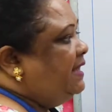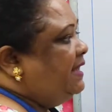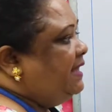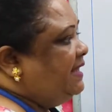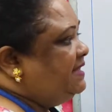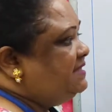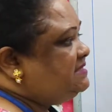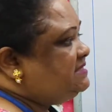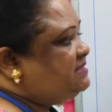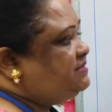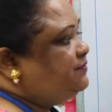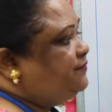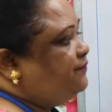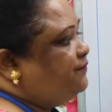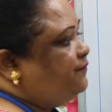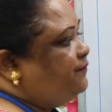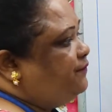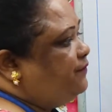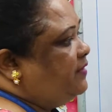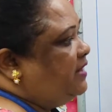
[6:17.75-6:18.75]
It's
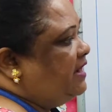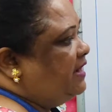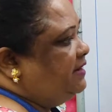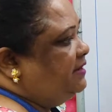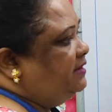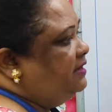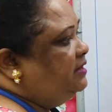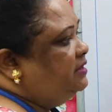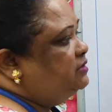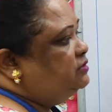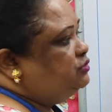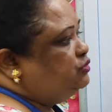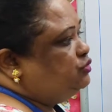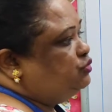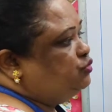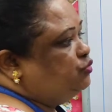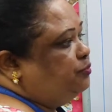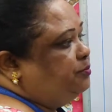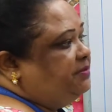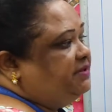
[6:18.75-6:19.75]
fun
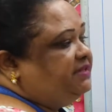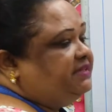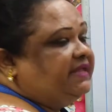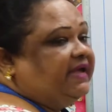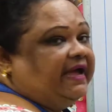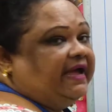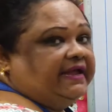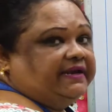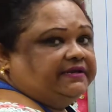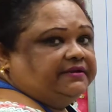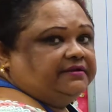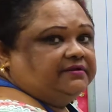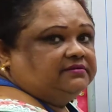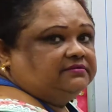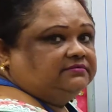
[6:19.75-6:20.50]
to be that.